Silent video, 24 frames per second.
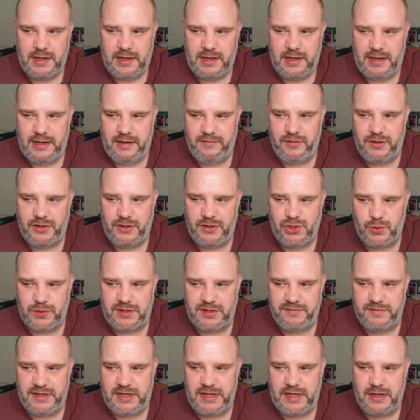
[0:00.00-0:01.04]
If you enjoyed the
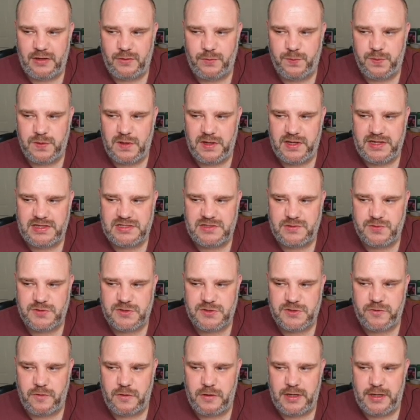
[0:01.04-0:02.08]
video, please
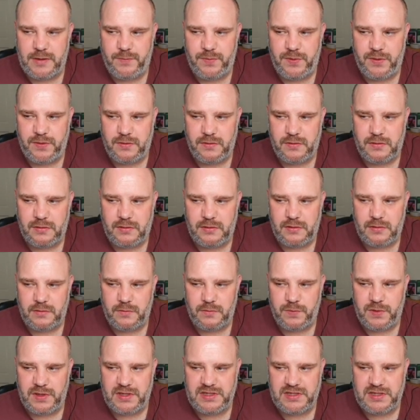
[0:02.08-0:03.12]
subscribe.
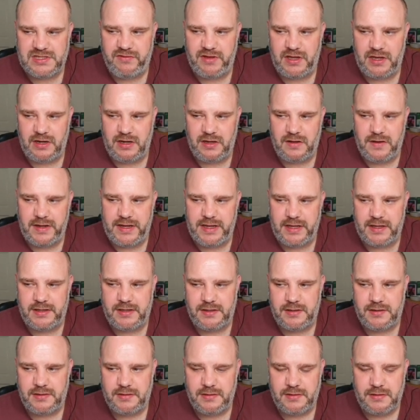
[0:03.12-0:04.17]
Please give it a like.
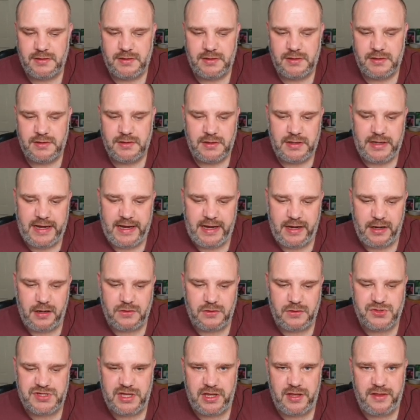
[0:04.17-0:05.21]
And I'll
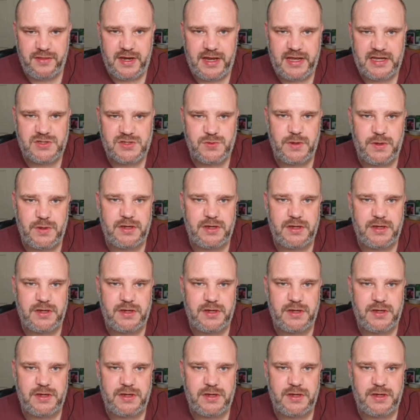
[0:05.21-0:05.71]
see you in the next one.